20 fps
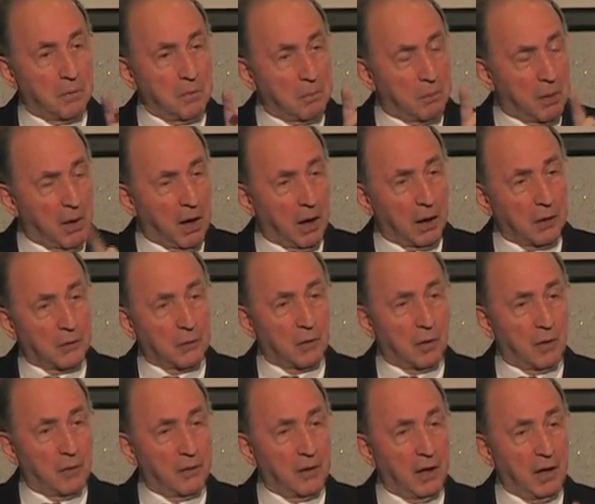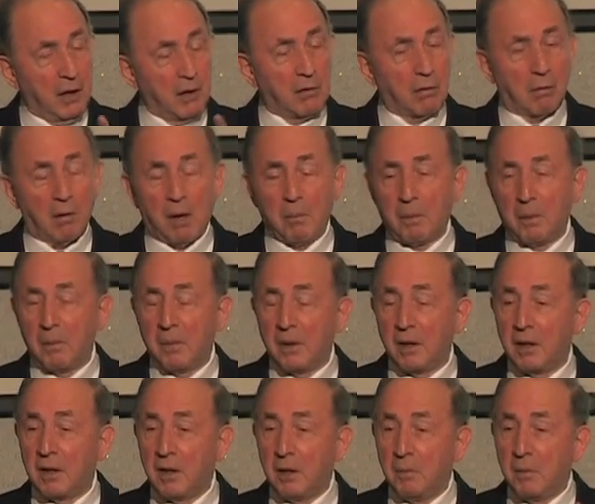parts of the
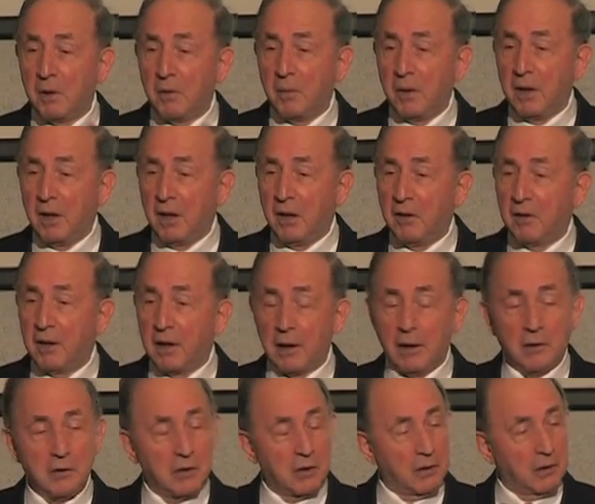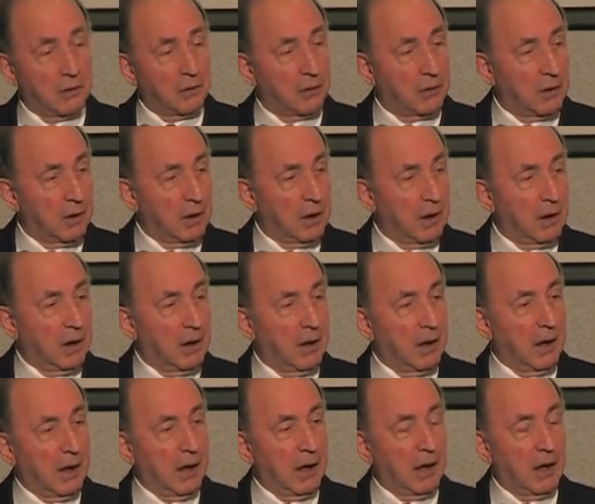interoperability between intelligence
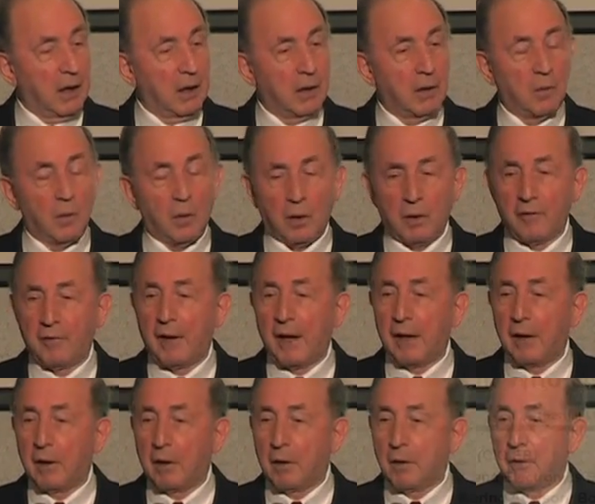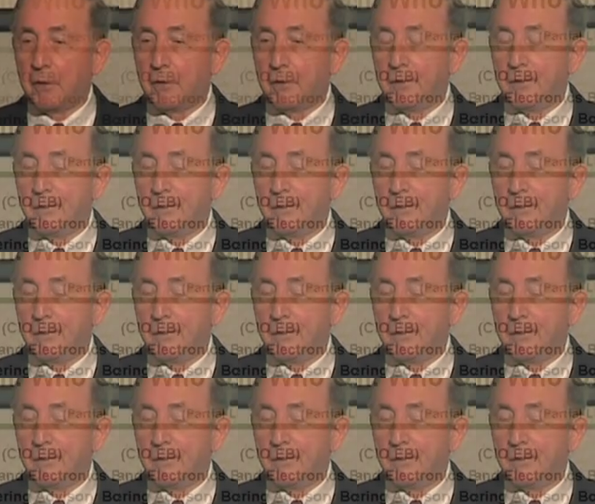and warfighters.